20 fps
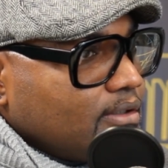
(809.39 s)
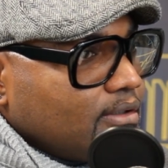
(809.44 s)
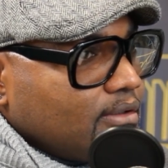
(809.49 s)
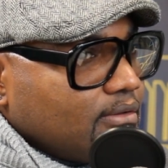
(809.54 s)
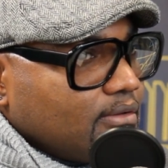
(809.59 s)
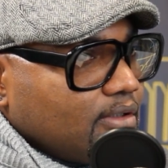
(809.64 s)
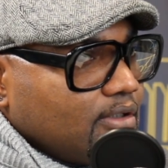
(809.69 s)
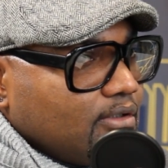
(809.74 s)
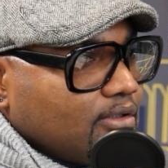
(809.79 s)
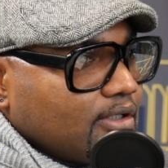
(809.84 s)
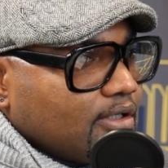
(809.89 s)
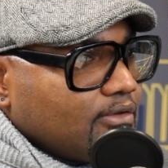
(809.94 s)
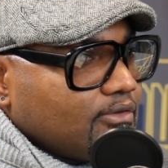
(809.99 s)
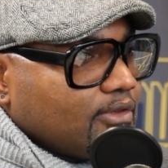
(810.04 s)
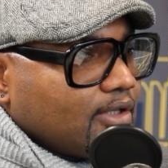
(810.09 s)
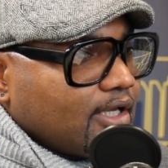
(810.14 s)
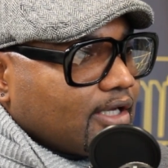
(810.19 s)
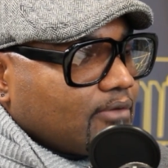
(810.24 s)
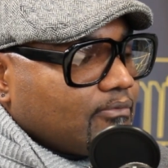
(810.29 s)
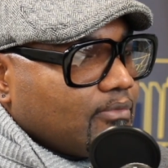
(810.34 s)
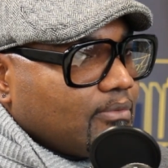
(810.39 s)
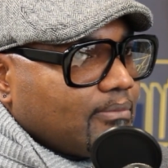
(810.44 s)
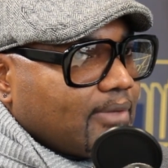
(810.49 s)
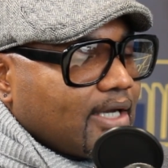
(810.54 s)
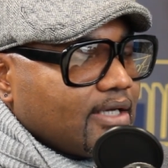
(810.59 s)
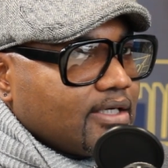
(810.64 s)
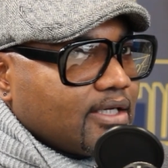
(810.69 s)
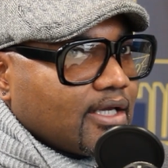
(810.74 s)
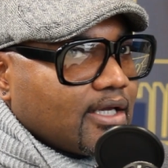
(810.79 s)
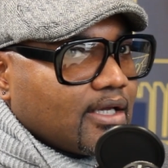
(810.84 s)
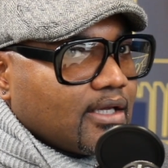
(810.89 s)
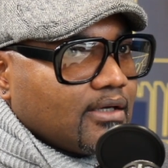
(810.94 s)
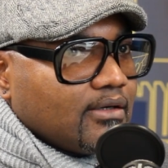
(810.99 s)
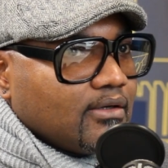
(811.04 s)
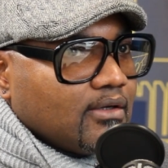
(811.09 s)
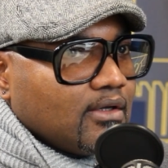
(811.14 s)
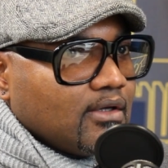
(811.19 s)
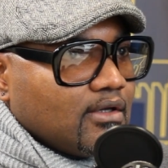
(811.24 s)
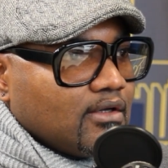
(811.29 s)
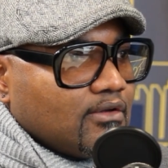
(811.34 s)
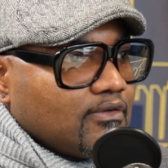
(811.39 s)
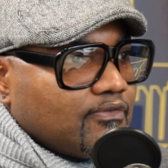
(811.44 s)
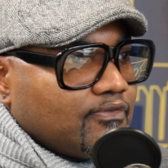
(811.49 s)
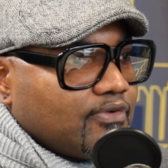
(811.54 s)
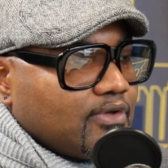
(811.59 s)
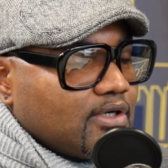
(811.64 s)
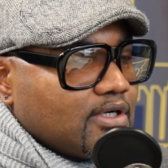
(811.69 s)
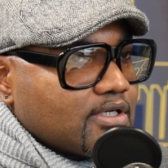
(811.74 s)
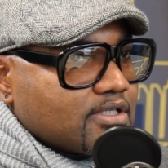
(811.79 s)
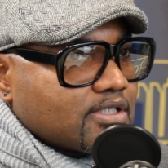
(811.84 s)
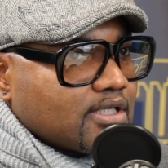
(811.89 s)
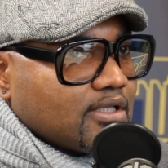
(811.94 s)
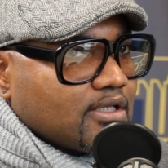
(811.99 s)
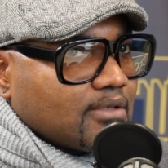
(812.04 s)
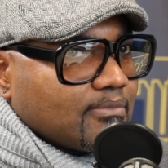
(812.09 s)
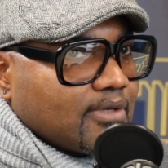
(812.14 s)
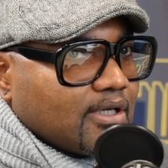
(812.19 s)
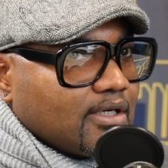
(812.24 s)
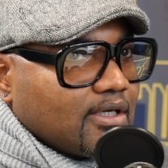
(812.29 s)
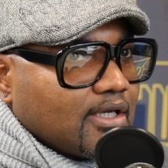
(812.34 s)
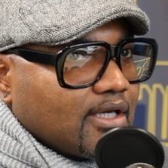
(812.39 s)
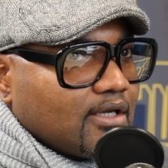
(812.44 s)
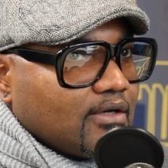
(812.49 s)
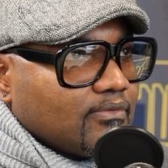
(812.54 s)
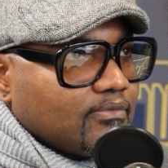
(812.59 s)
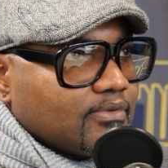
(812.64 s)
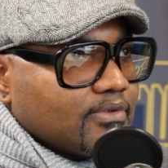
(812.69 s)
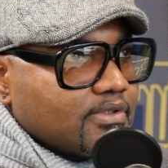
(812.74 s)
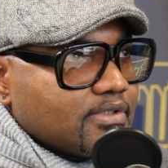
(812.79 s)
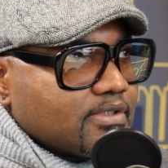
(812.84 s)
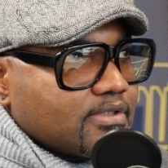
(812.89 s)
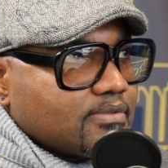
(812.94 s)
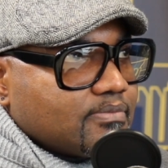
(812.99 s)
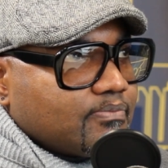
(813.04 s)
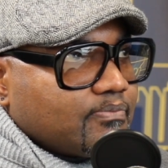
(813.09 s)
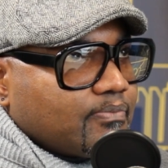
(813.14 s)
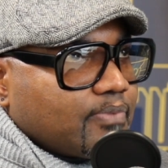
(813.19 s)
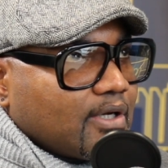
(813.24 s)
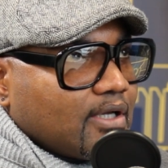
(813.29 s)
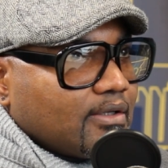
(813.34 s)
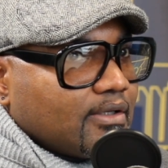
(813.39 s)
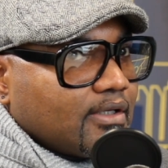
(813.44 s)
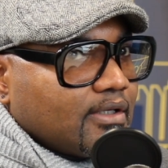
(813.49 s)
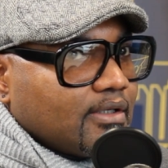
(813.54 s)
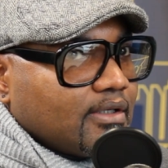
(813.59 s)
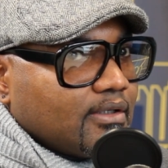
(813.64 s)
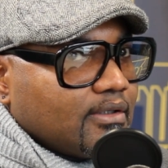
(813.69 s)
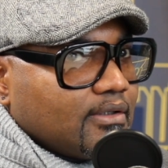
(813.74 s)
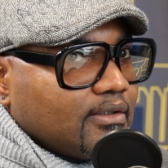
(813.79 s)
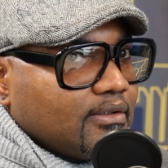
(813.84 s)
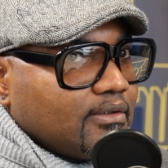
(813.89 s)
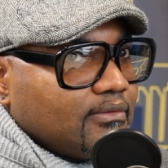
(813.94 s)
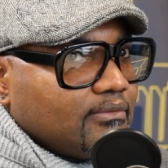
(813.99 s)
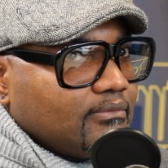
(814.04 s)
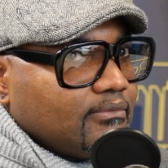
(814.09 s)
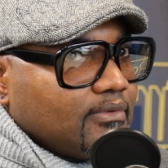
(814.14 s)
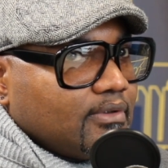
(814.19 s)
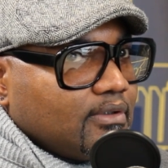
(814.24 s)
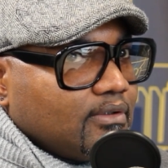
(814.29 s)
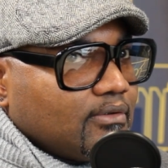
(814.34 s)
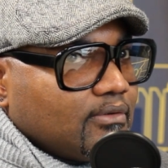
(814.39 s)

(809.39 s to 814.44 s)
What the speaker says: And like when my dad finished, I think my dad was probably in